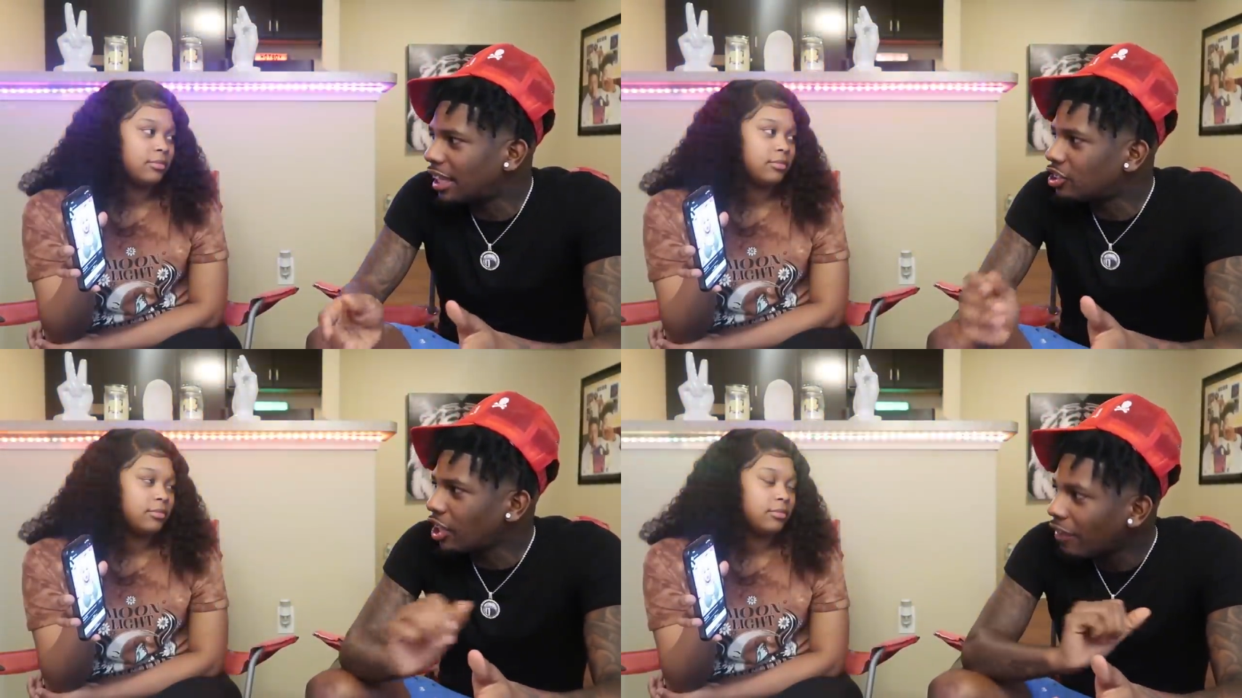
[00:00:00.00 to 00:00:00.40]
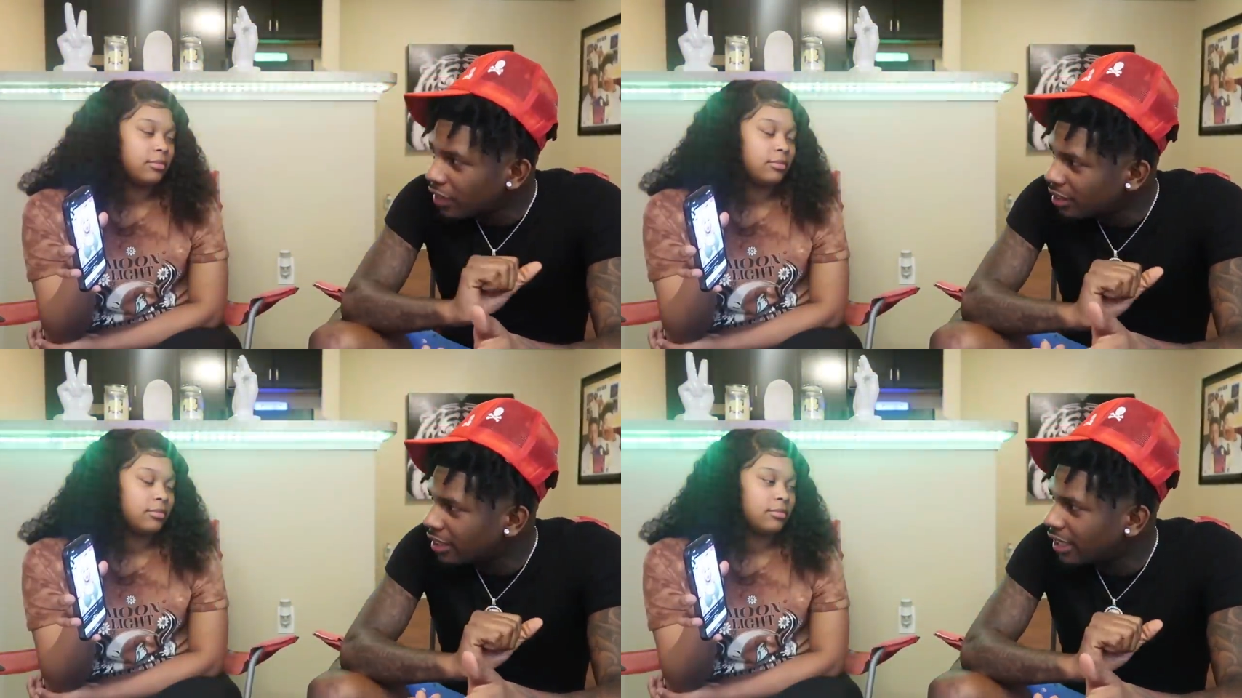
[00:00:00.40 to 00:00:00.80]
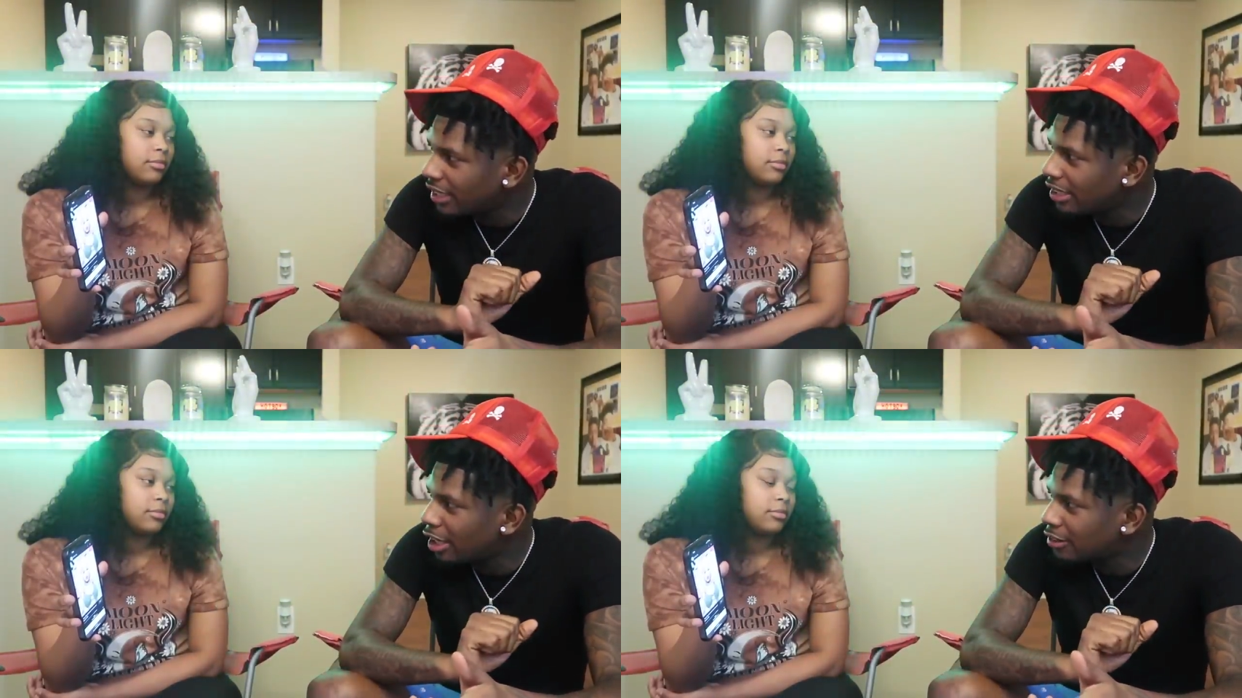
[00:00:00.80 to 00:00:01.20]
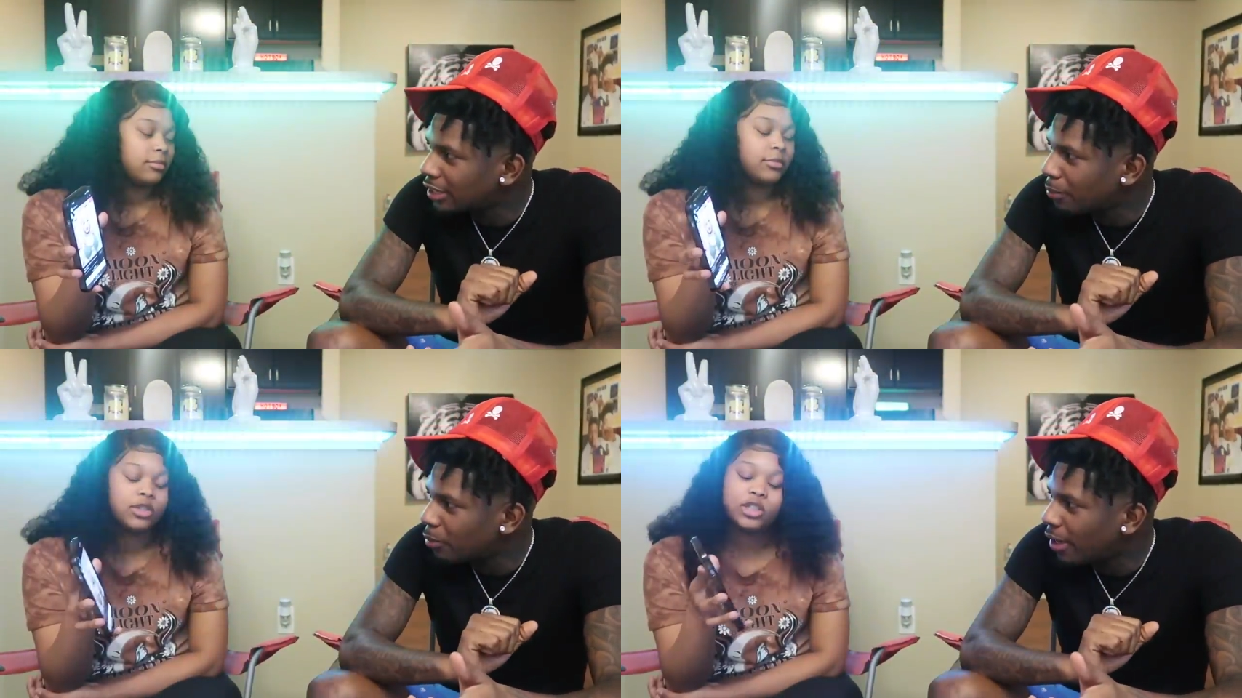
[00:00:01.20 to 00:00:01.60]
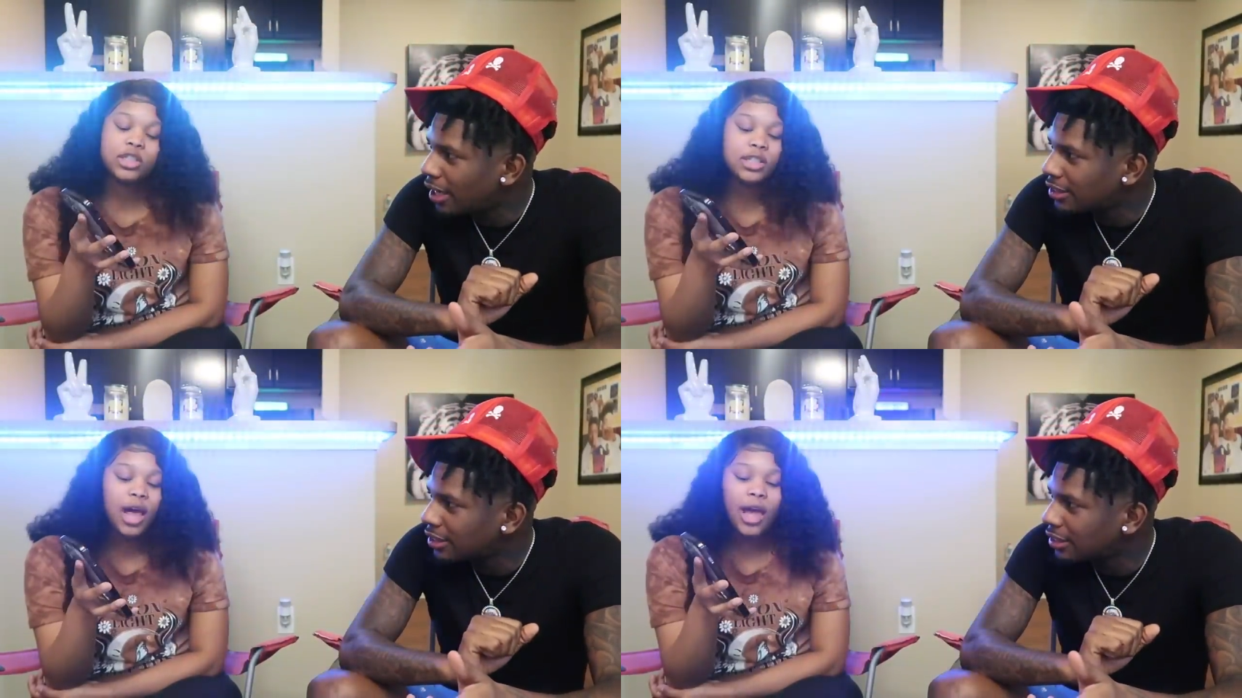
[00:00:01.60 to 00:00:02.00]
Speaker 1: Like shaving her head and all type of
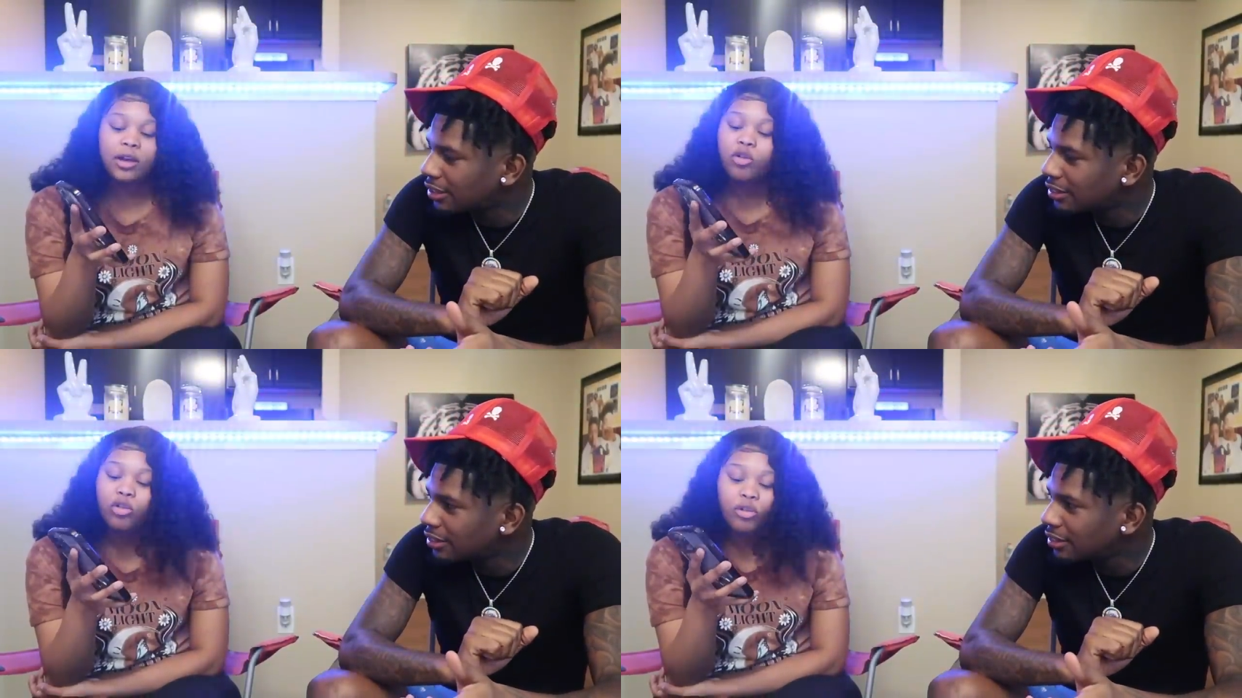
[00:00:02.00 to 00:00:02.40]
wild She's not shit?